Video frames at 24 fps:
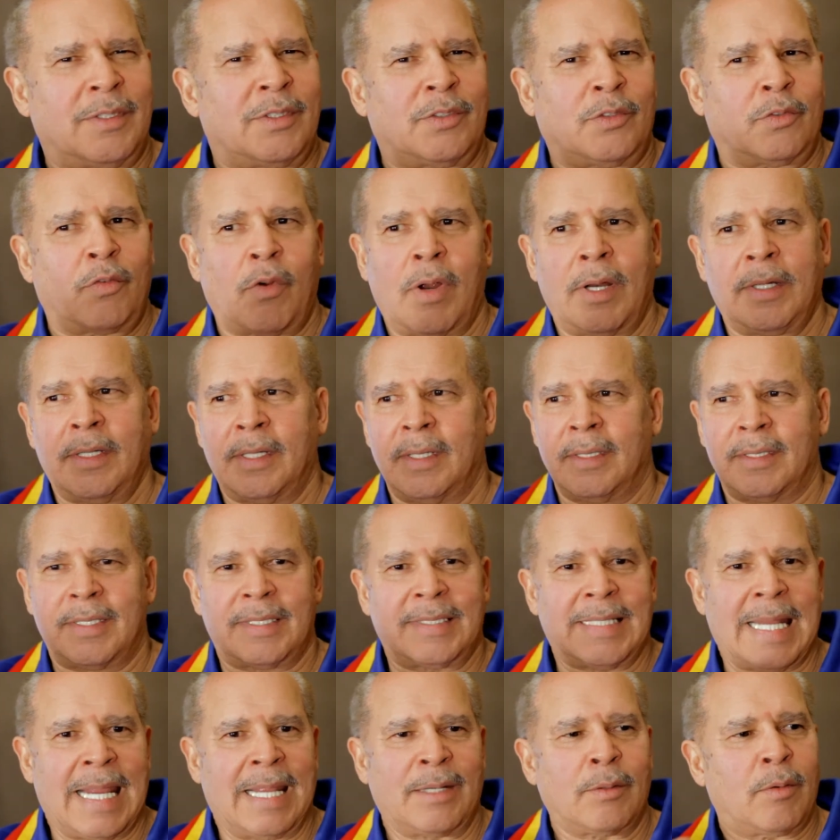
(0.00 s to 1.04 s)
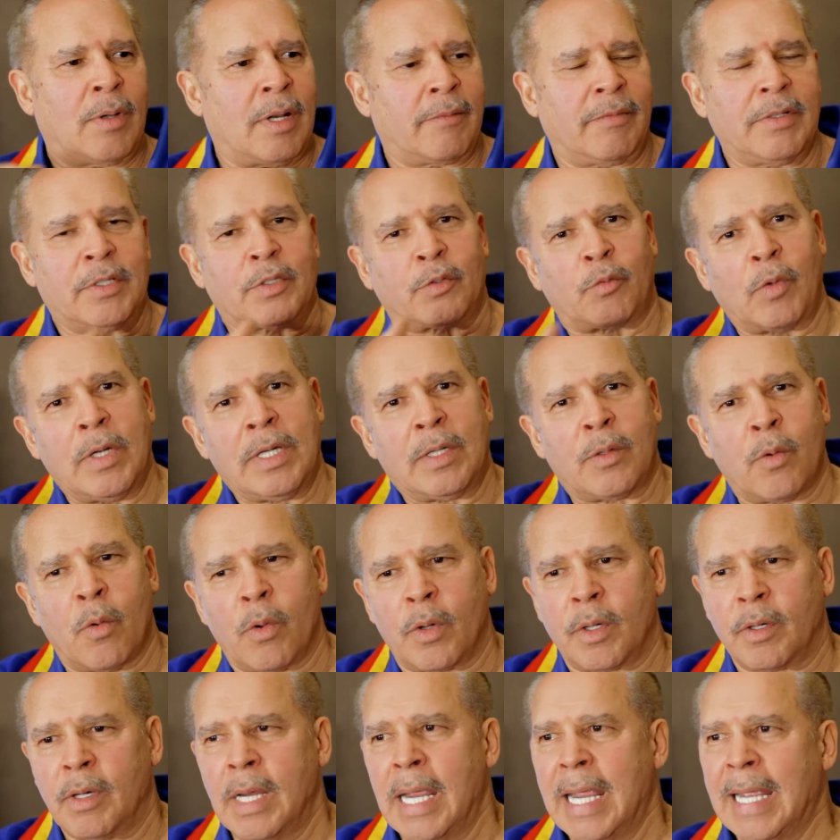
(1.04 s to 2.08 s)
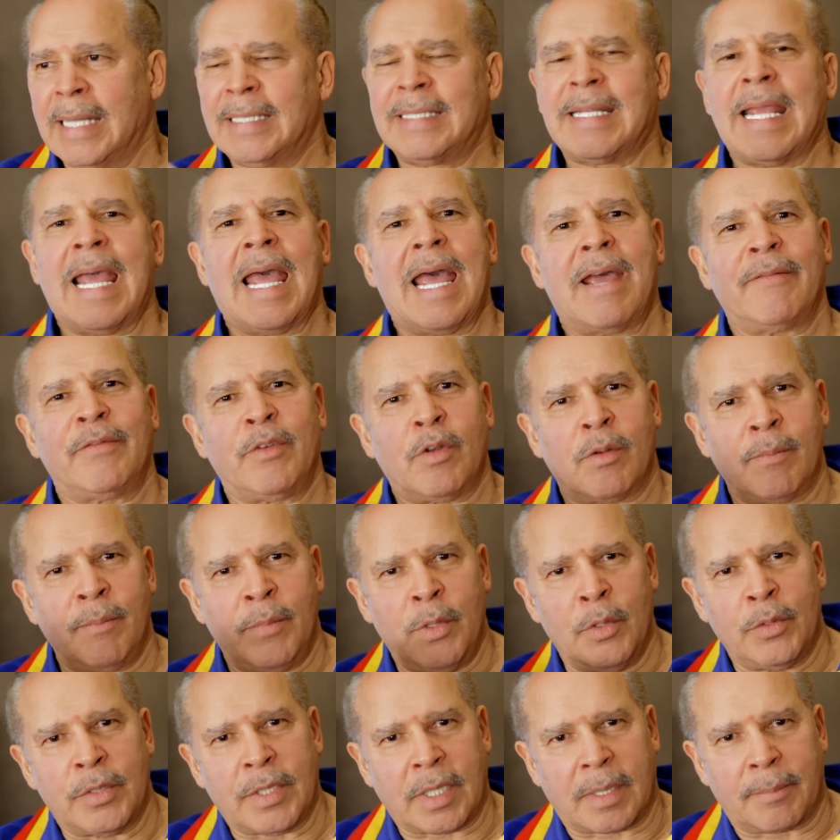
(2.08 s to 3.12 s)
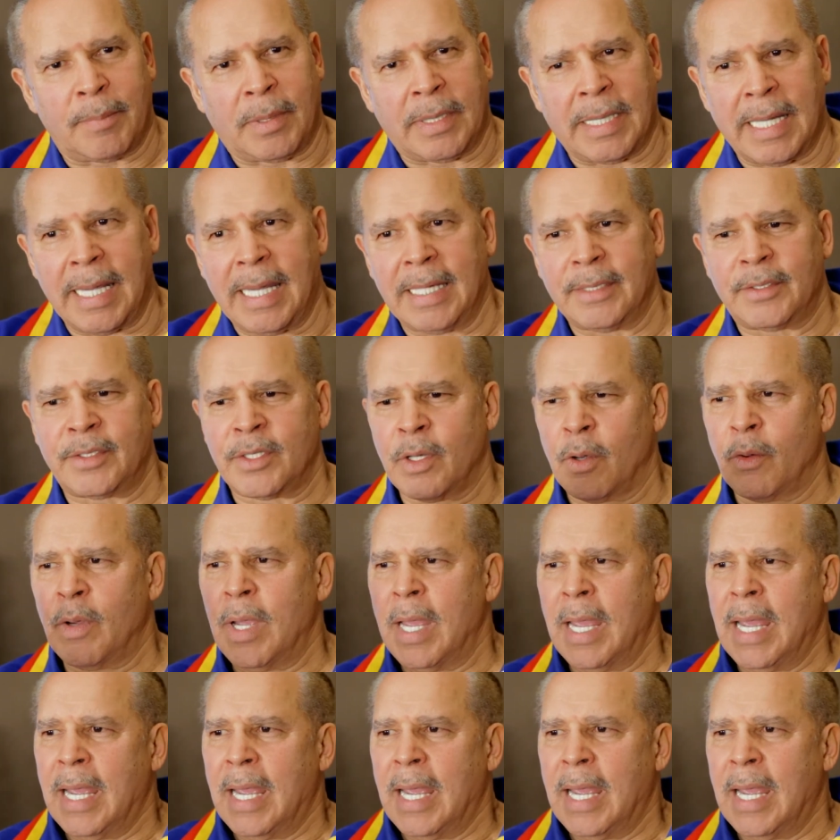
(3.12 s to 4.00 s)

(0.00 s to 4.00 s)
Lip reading: trying to stand on every street corner to have your music played. So